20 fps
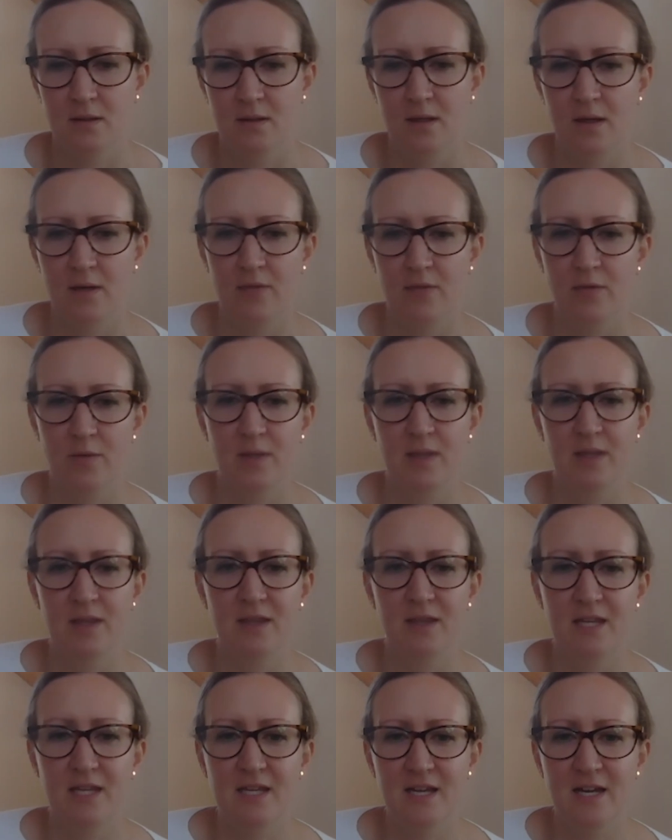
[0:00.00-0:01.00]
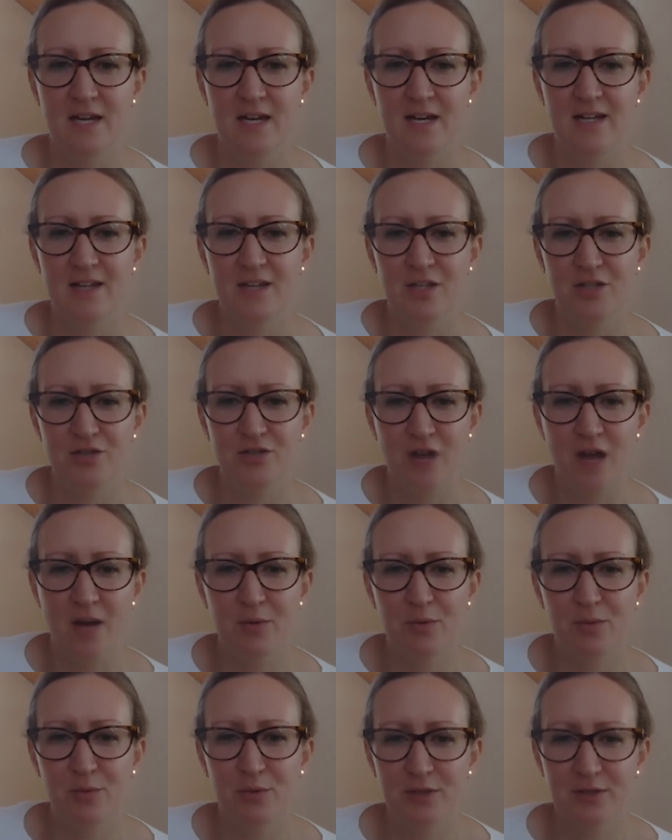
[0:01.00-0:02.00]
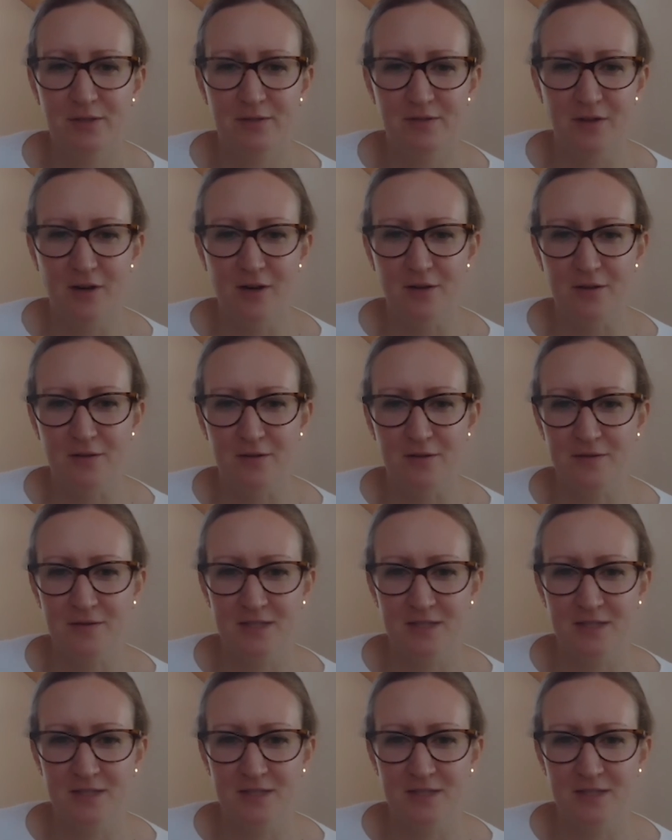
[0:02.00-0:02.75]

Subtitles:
And the drama will evolve.